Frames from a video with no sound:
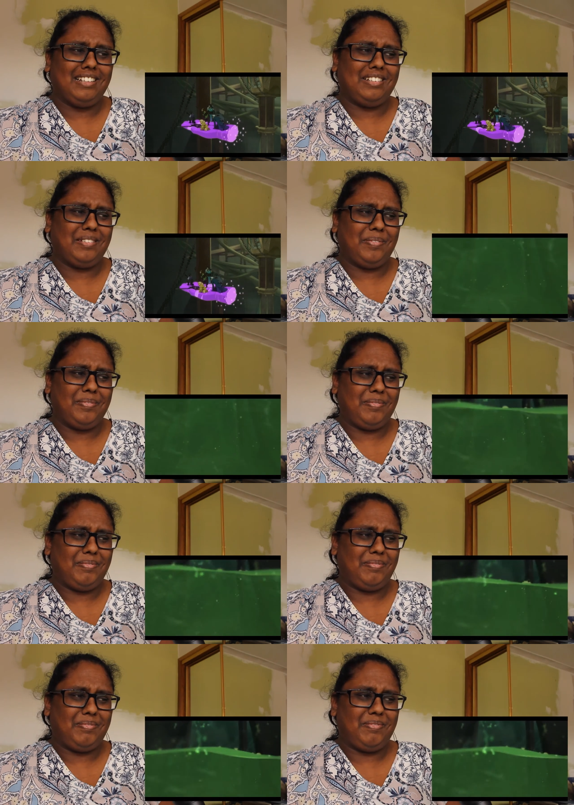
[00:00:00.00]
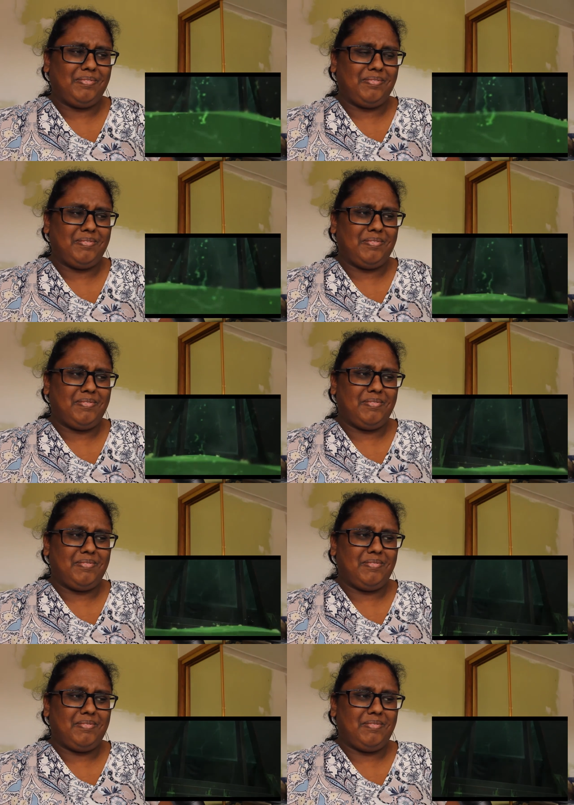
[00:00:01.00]

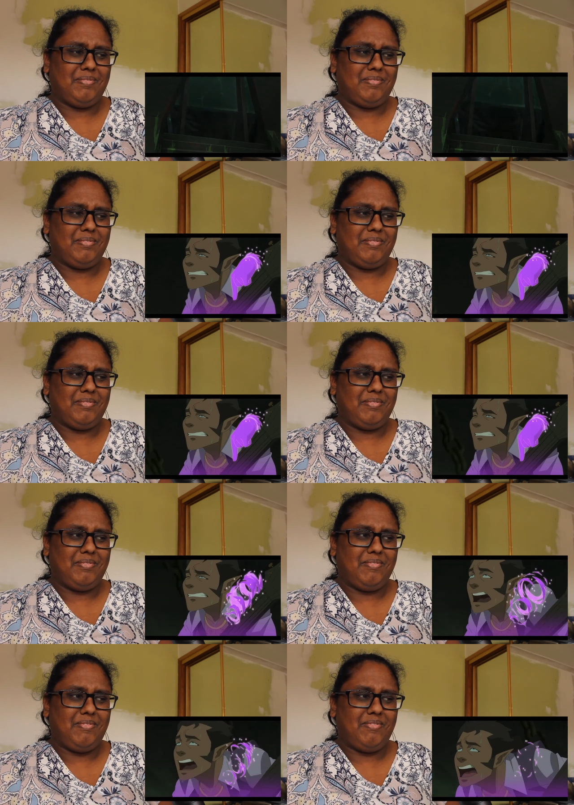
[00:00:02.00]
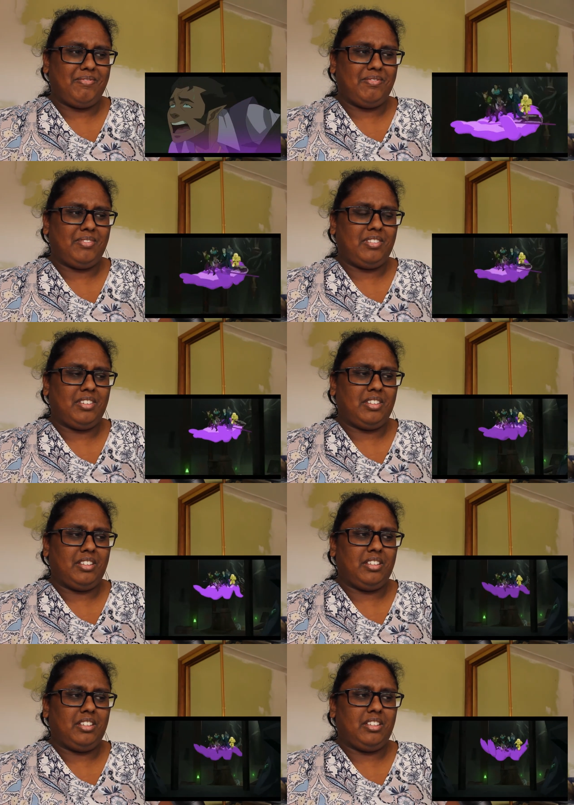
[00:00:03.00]

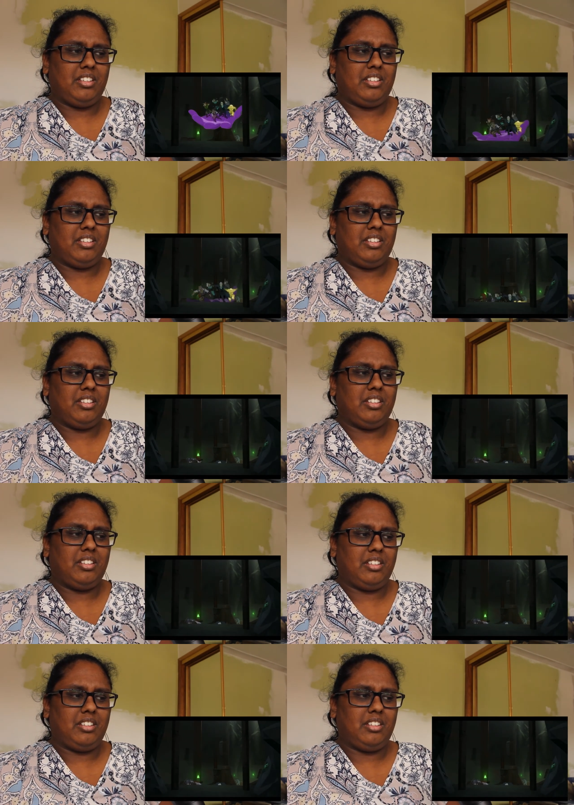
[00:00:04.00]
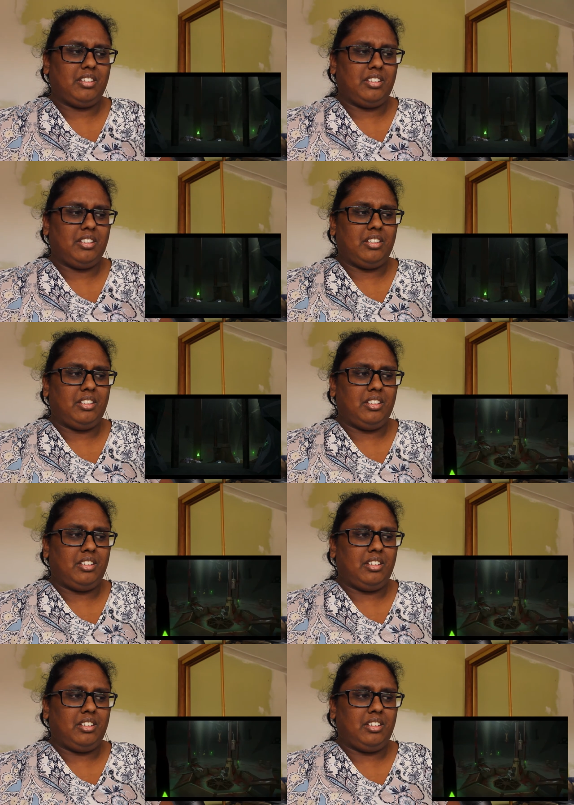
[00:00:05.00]
(no one is talking)